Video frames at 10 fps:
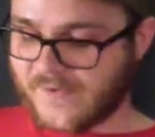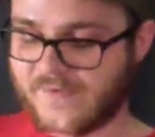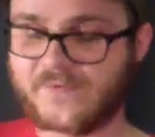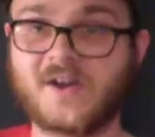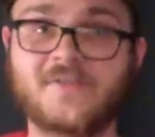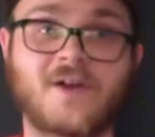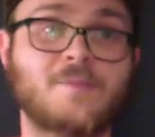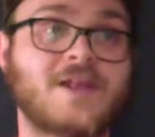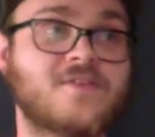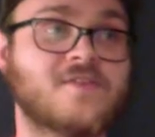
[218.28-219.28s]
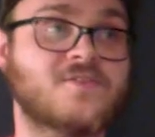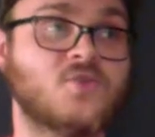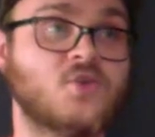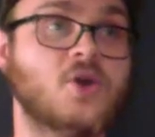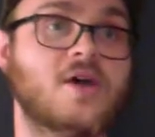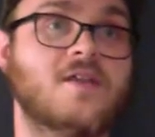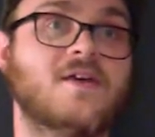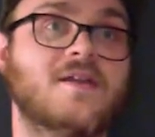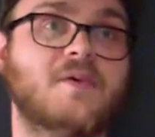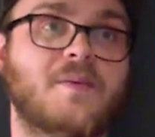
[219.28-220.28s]
I was afraid if I made this too good,
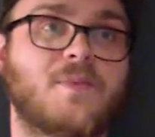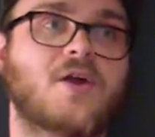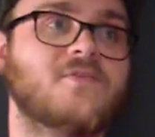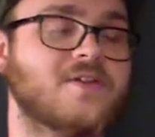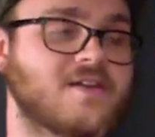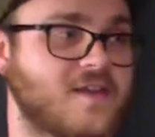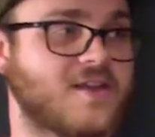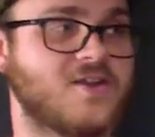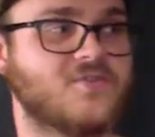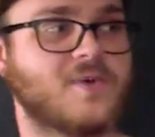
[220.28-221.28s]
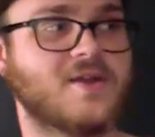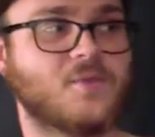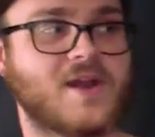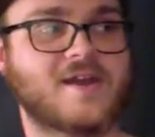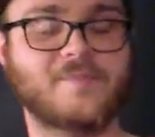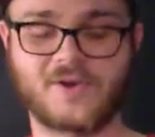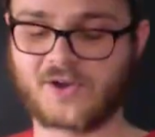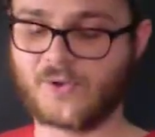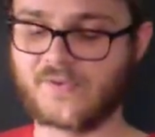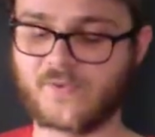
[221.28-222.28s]
then a Marvel executive might wake up in a
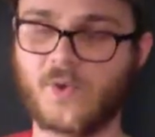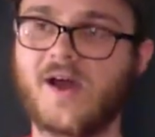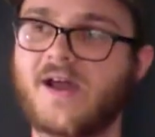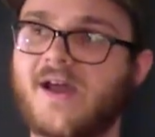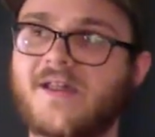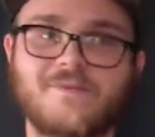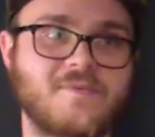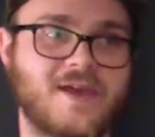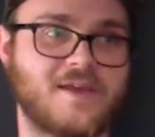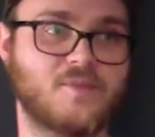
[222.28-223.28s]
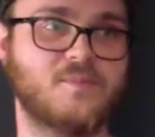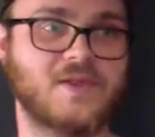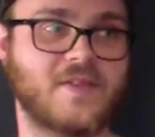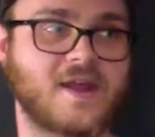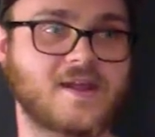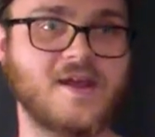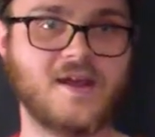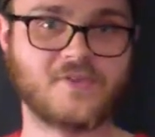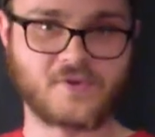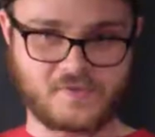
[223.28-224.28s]
cold sweat and be like,
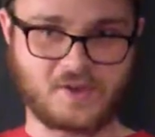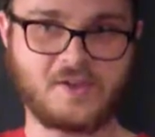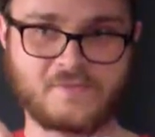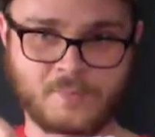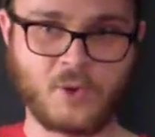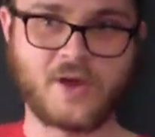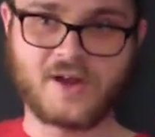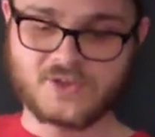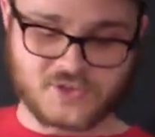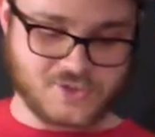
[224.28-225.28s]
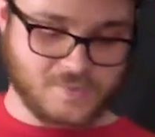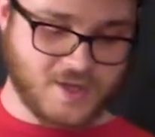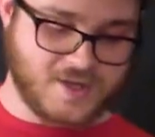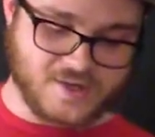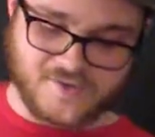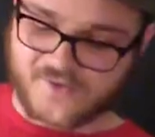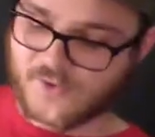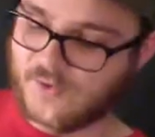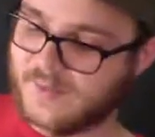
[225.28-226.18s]
there's a clever boy on YouTube that I need to sue